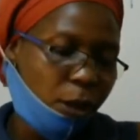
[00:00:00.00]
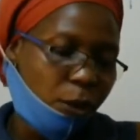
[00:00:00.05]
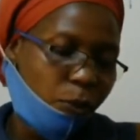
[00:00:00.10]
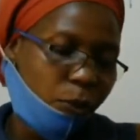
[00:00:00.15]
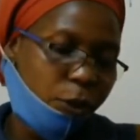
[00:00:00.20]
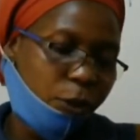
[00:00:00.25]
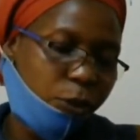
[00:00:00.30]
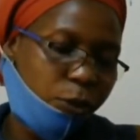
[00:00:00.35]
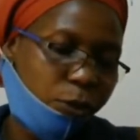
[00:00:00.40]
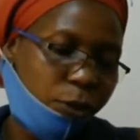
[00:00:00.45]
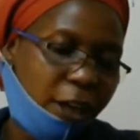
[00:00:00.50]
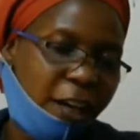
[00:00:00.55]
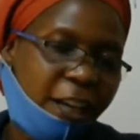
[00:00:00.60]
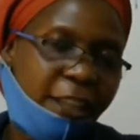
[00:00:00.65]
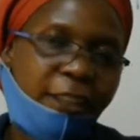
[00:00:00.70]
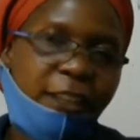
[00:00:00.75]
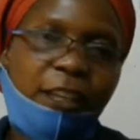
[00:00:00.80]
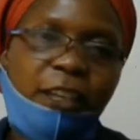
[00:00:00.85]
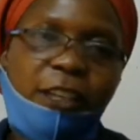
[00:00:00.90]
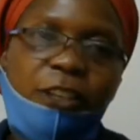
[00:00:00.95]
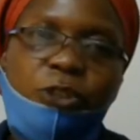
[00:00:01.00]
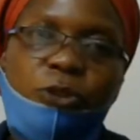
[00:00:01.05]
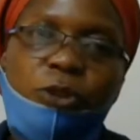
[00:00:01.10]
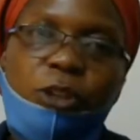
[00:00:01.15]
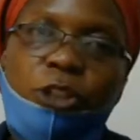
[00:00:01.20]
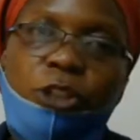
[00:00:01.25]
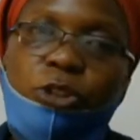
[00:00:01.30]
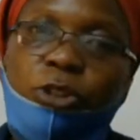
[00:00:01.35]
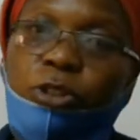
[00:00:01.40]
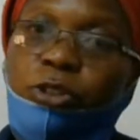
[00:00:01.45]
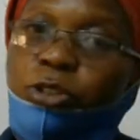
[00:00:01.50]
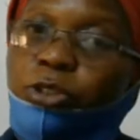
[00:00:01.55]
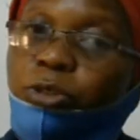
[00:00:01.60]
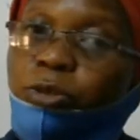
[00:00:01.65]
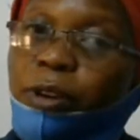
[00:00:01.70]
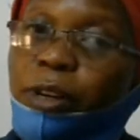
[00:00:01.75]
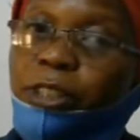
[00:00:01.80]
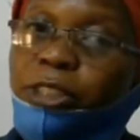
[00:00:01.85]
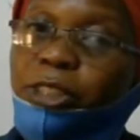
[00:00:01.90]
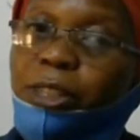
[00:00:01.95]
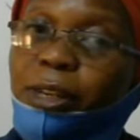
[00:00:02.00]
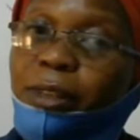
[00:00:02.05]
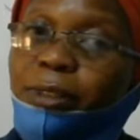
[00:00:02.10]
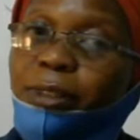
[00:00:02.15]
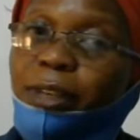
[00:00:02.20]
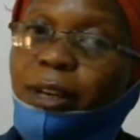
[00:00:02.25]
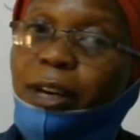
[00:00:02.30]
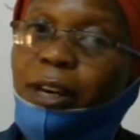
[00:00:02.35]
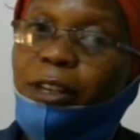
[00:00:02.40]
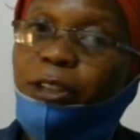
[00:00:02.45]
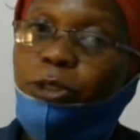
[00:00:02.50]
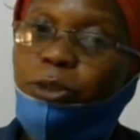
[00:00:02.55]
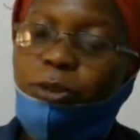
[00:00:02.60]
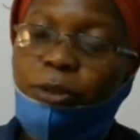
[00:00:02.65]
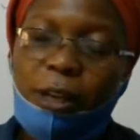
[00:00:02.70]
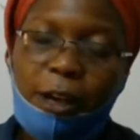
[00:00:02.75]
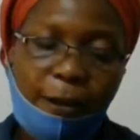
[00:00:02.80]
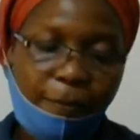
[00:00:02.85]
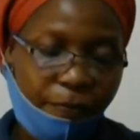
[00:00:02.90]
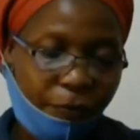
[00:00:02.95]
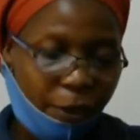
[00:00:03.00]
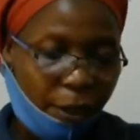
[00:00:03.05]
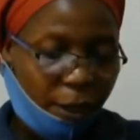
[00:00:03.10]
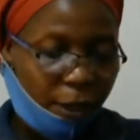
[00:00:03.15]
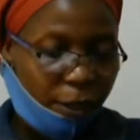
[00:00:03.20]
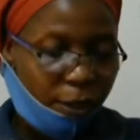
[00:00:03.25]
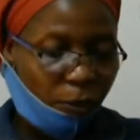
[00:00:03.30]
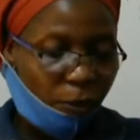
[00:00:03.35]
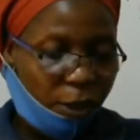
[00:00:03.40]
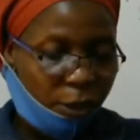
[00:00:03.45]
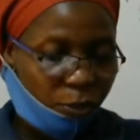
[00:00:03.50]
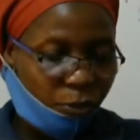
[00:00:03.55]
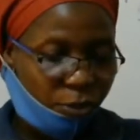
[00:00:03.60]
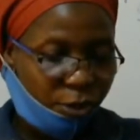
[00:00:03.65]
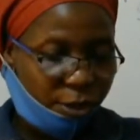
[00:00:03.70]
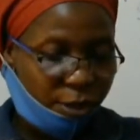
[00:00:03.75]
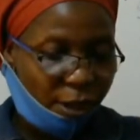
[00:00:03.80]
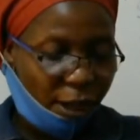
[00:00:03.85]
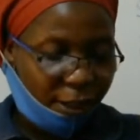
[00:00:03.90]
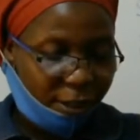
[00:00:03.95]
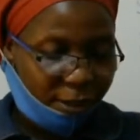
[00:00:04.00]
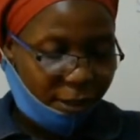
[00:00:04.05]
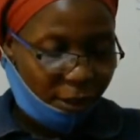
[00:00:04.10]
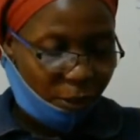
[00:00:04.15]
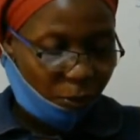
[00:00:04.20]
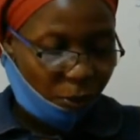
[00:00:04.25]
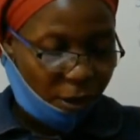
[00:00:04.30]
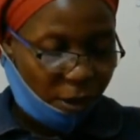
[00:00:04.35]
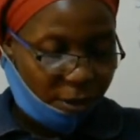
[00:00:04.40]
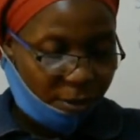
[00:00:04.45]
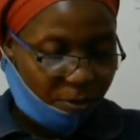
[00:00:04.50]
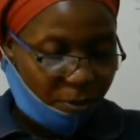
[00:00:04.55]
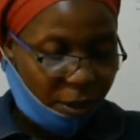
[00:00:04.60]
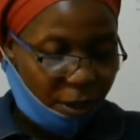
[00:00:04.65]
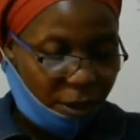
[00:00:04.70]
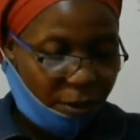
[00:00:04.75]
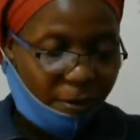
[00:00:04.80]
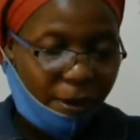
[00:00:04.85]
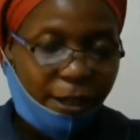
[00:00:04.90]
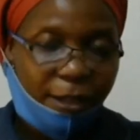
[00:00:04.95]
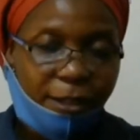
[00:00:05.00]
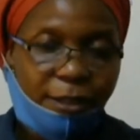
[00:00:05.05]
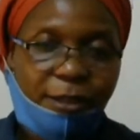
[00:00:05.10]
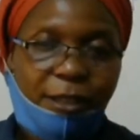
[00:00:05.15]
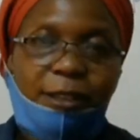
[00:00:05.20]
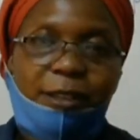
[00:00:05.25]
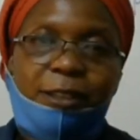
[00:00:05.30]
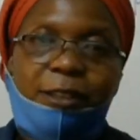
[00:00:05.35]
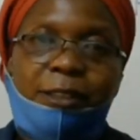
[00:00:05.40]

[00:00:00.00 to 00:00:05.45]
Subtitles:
When you look at the education structure and the curriculum, there was research that was made by St.